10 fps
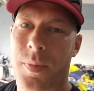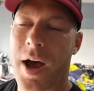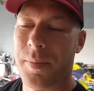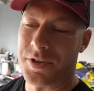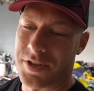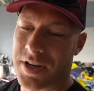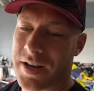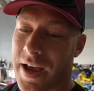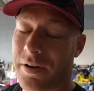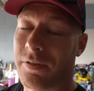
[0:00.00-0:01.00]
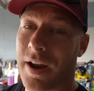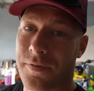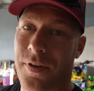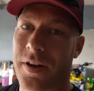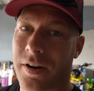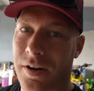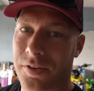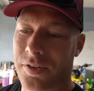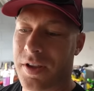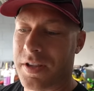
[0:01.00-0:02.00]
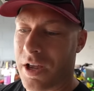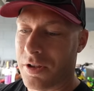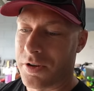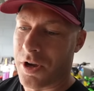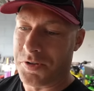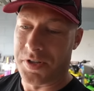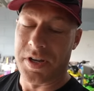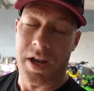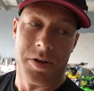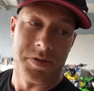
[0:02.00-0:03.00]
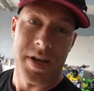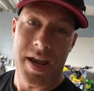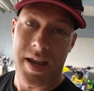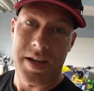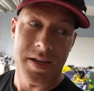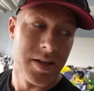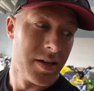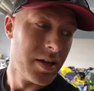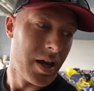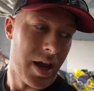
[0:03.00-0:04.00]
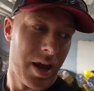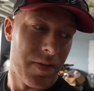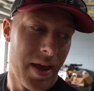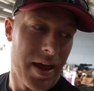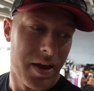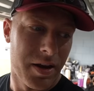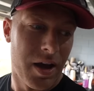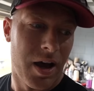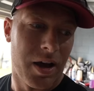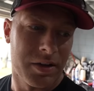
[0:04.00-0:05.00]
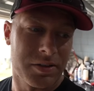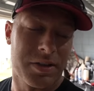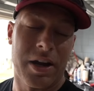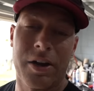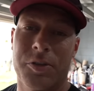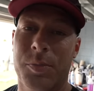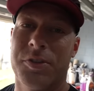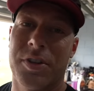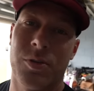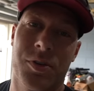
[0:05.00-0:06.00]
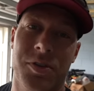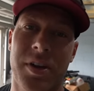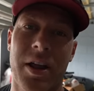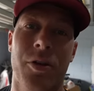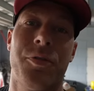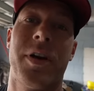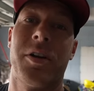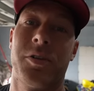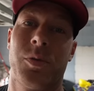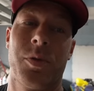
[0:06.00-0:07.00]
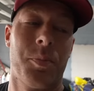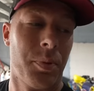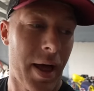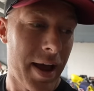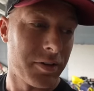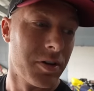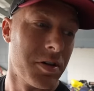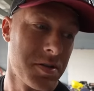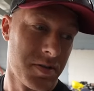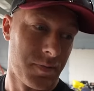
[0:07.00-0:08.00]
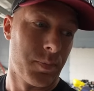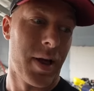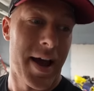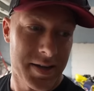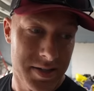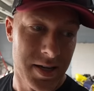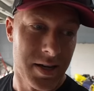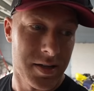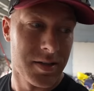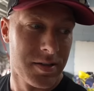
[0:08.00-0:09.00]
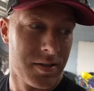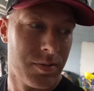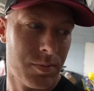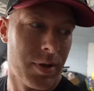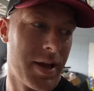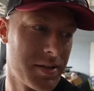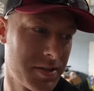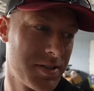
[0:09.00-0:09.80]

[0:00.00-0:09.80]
my machine had red fenders, a yellow nose, and a yellow tank. And then uh, Garrett's machine was yellow fenders with a black nose and black tank. Yeah. Black